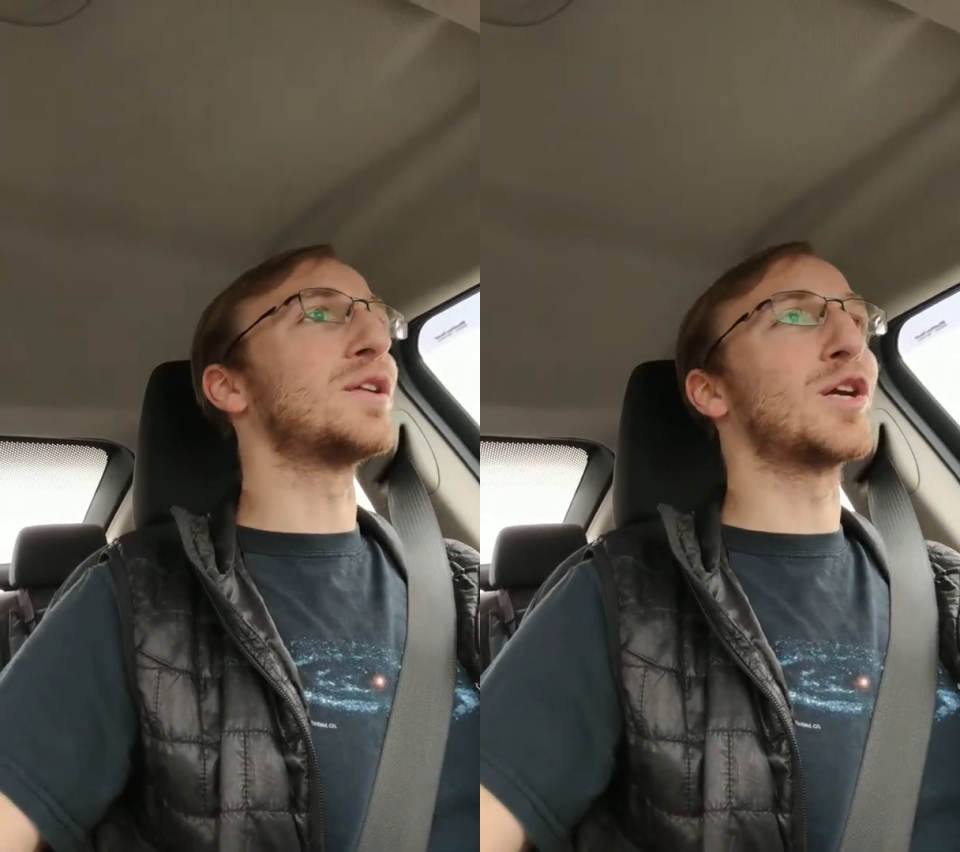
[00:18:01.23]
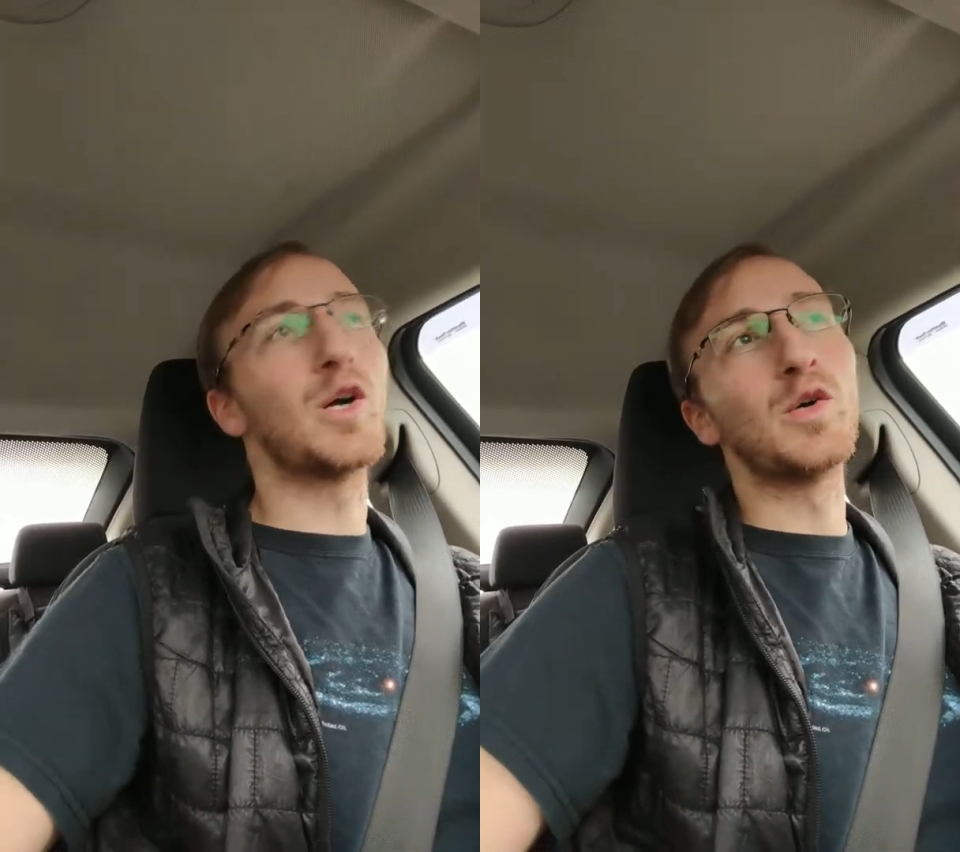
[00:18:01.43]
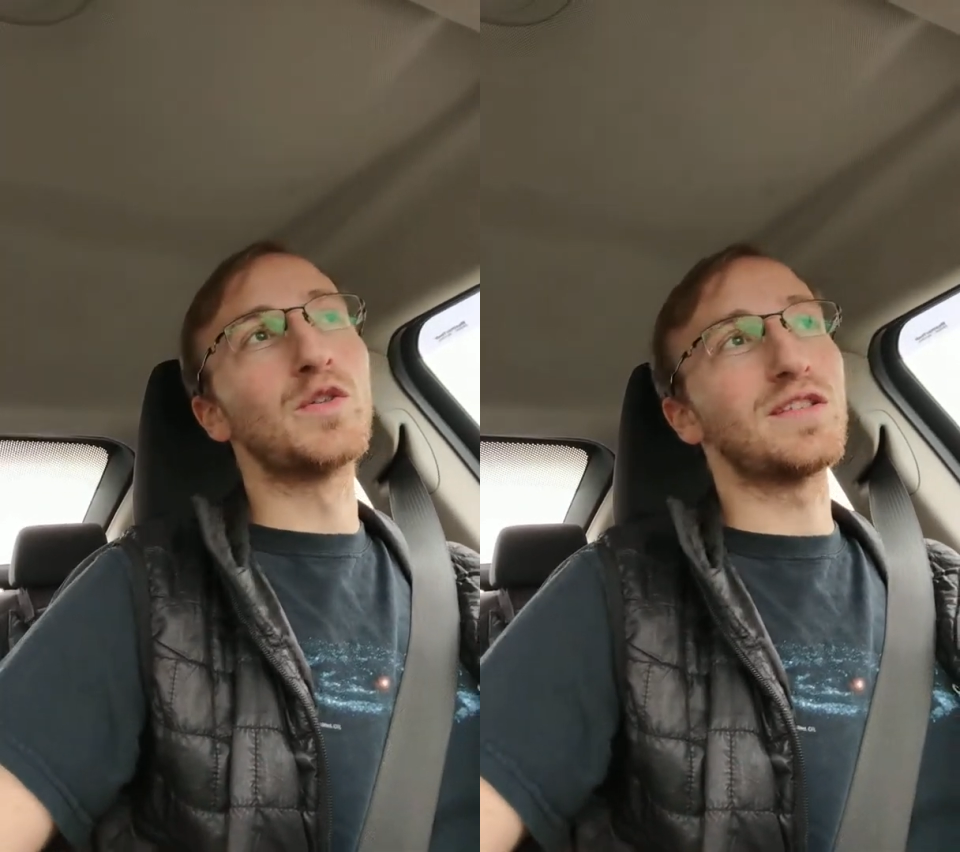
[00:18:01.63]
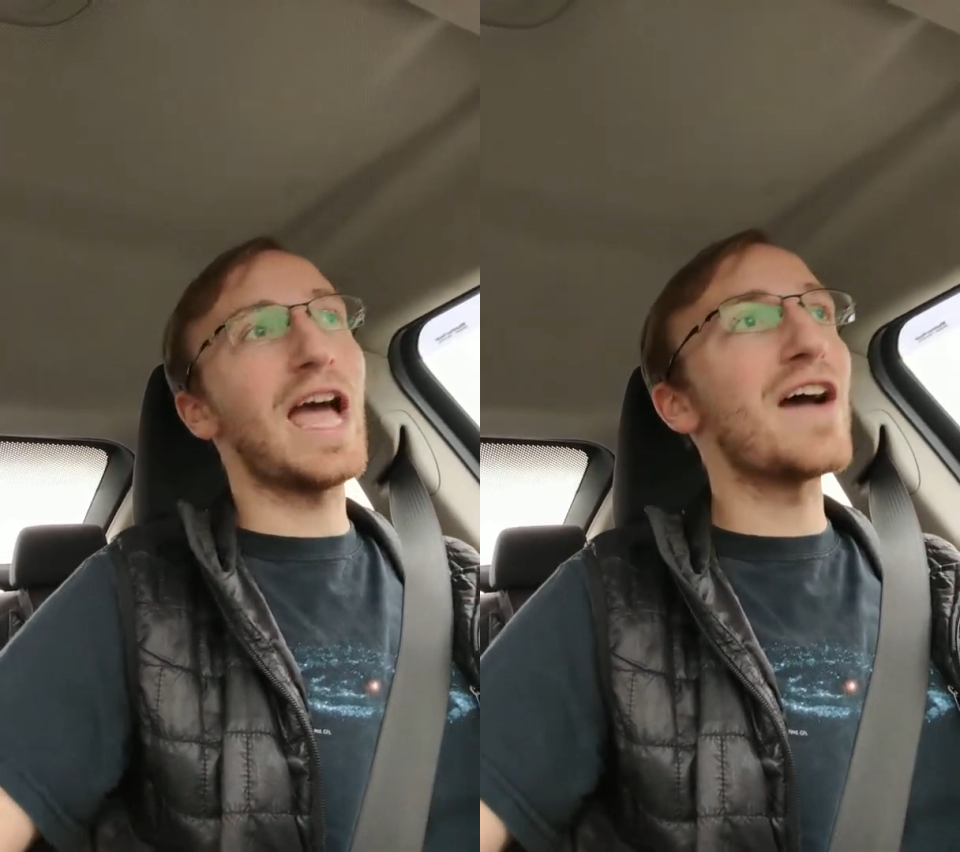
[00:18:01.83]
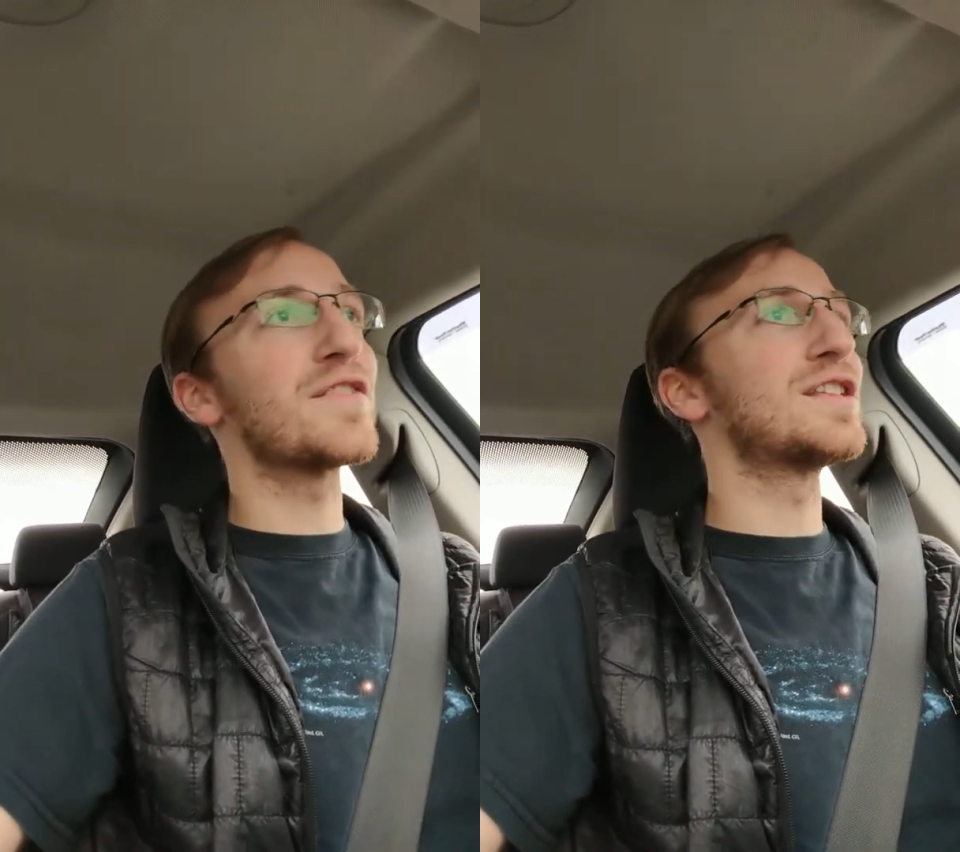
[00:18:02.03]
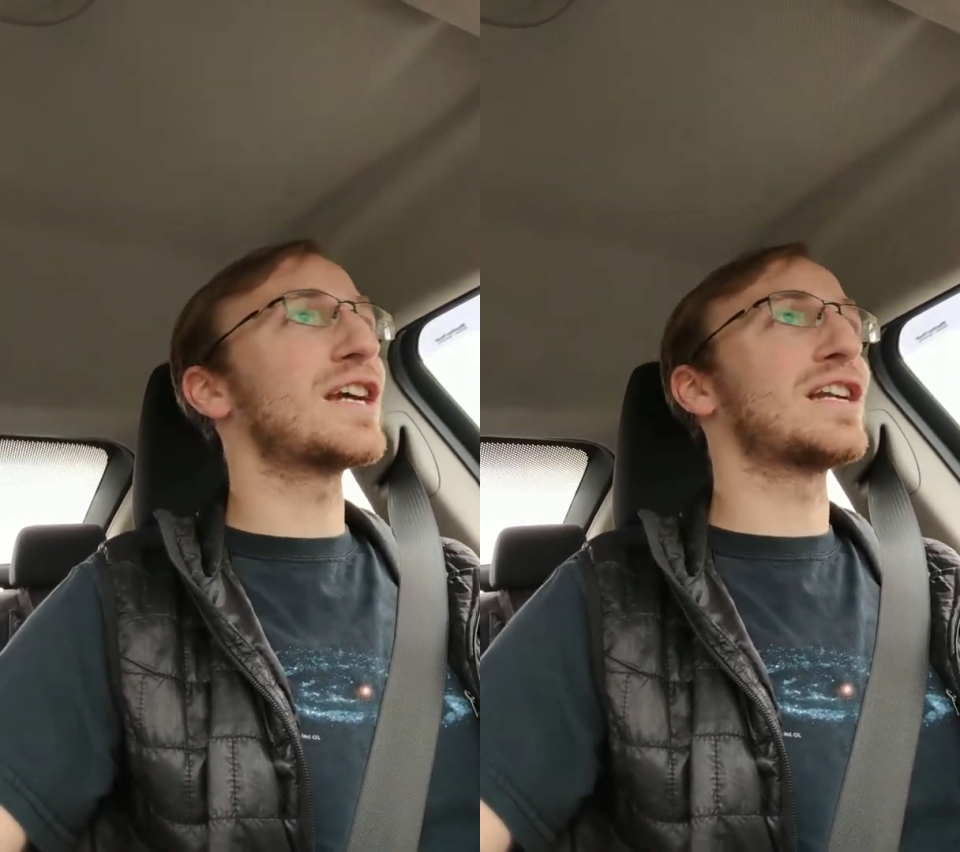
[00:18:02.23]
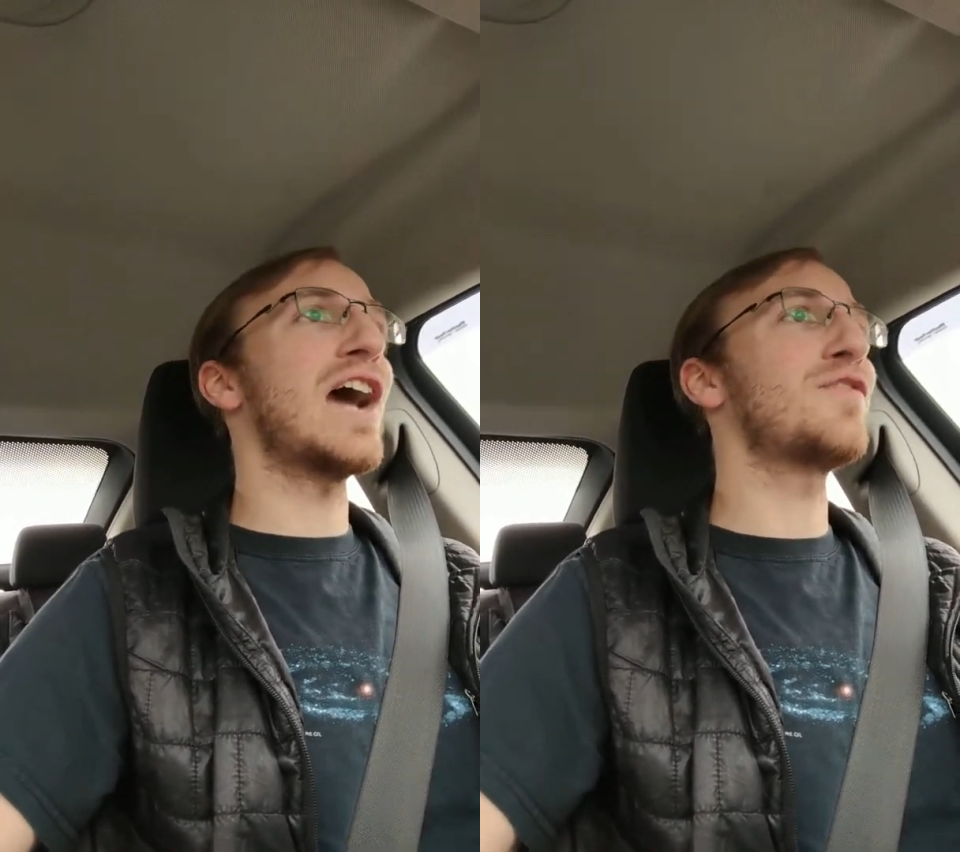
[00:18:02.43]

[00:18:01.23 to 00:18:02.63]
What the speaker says: It goes half a second